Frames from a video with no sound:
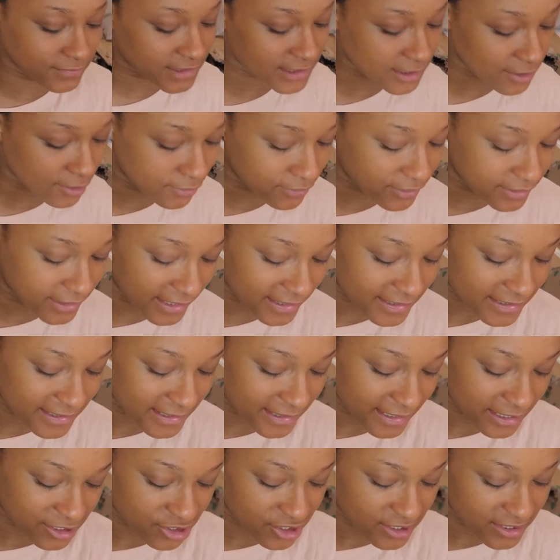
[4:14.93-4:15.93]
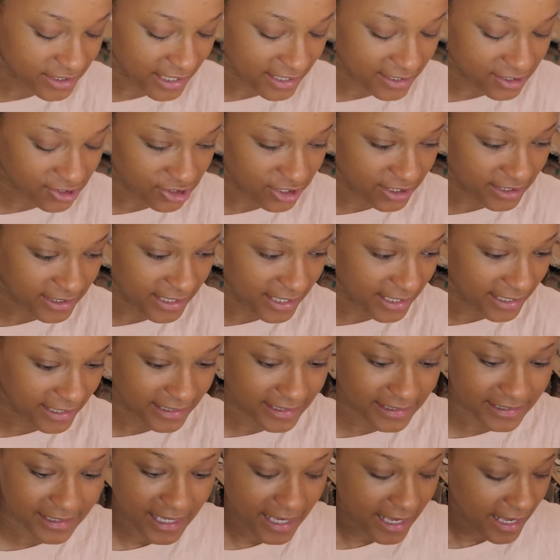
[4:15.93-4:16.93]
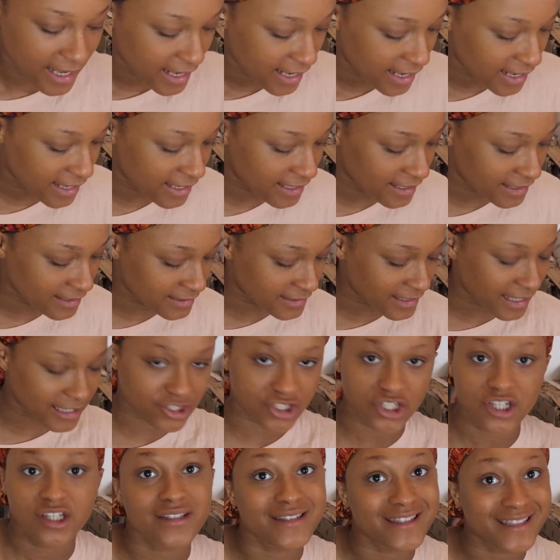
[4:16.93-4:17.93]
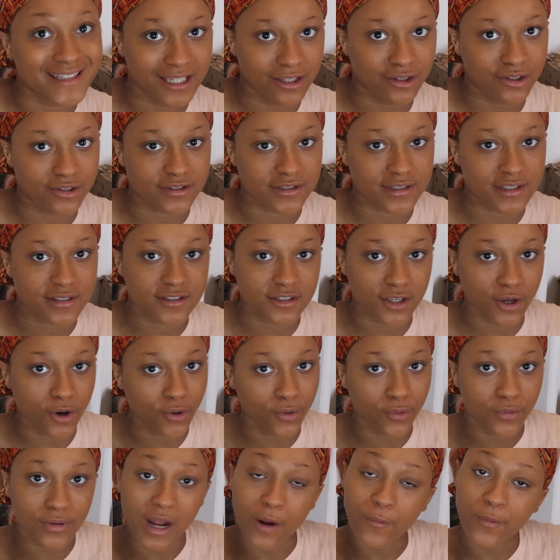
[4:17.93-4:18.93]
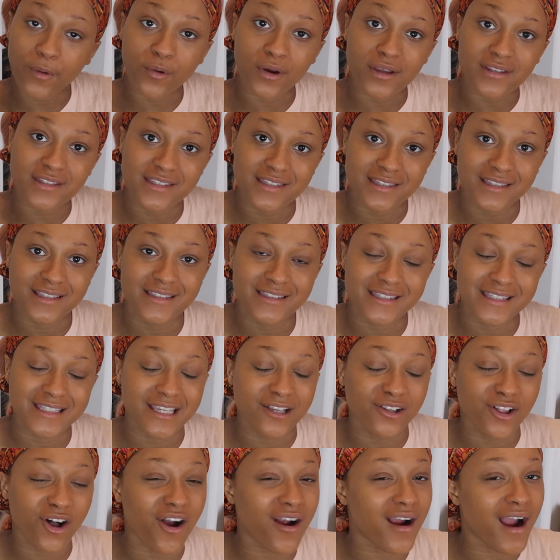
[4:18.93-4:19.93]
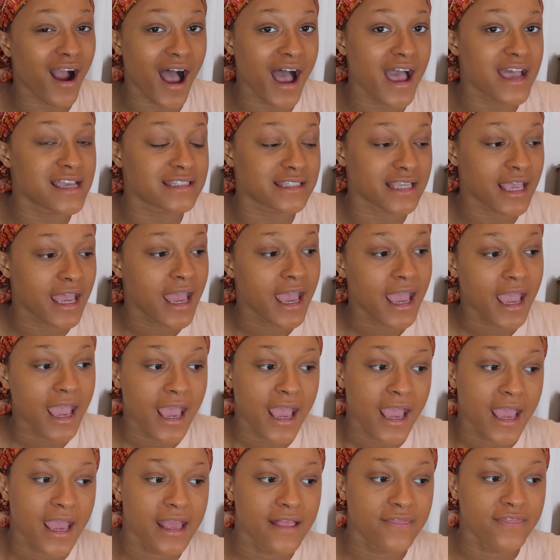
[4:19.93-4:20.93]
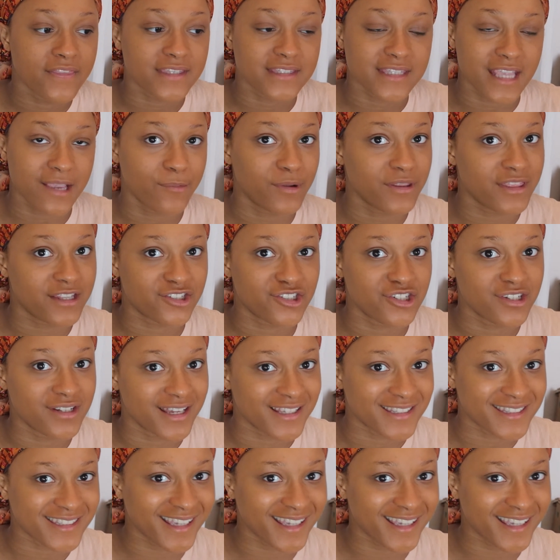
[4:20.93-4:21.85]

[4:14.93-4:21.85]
So the next thing that she says she does is that she conceals. So now we're going to conceal our eyes in the same way that she does.